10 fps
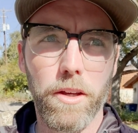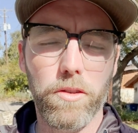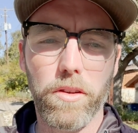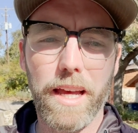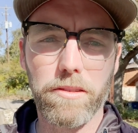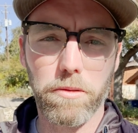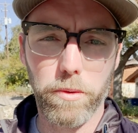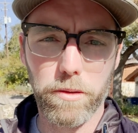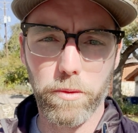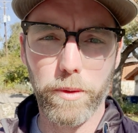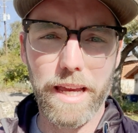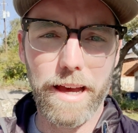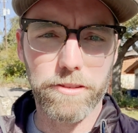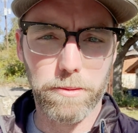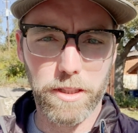So that's the one where we
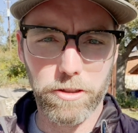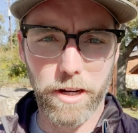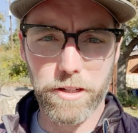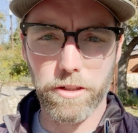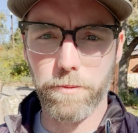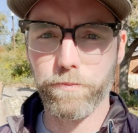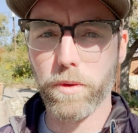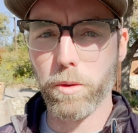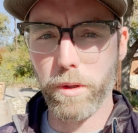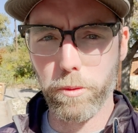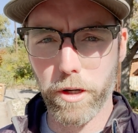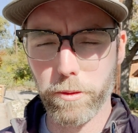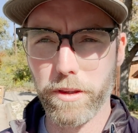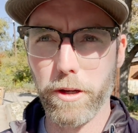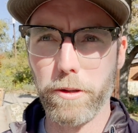have some discretion. We work
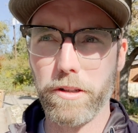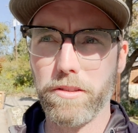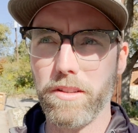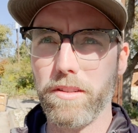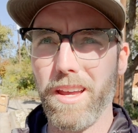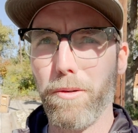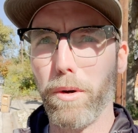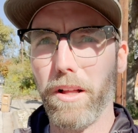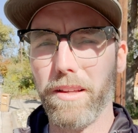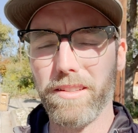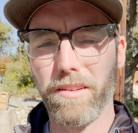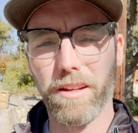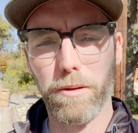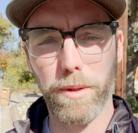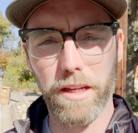with owners to say, well, is it
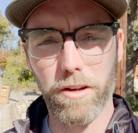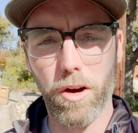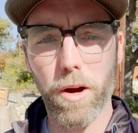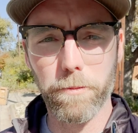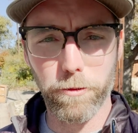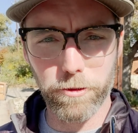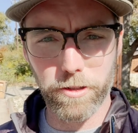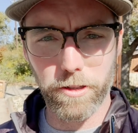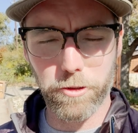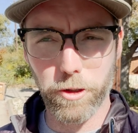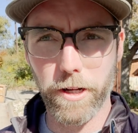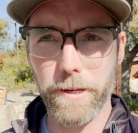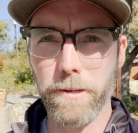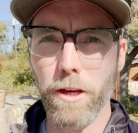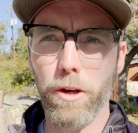going to be harmful to the
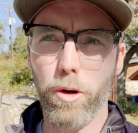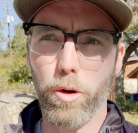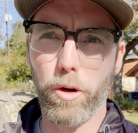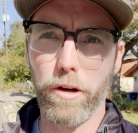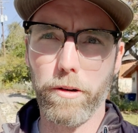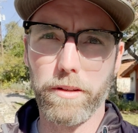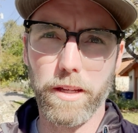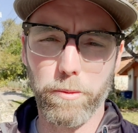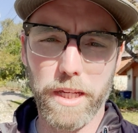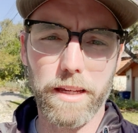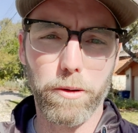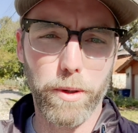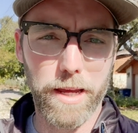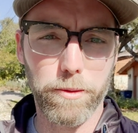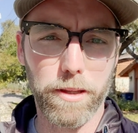tree, or can we get
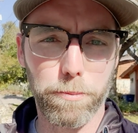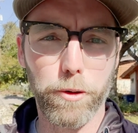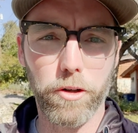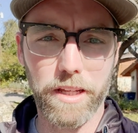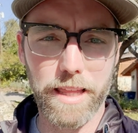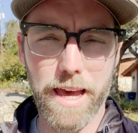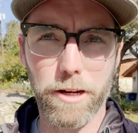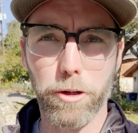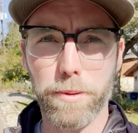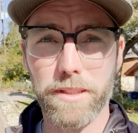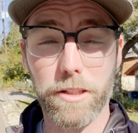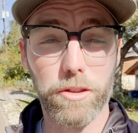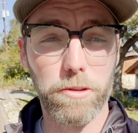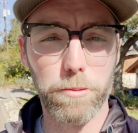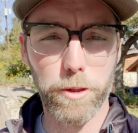away with pruning that or
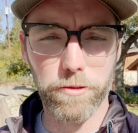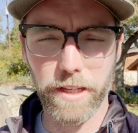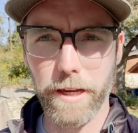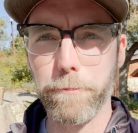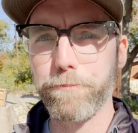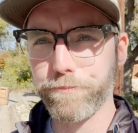potentially removing it?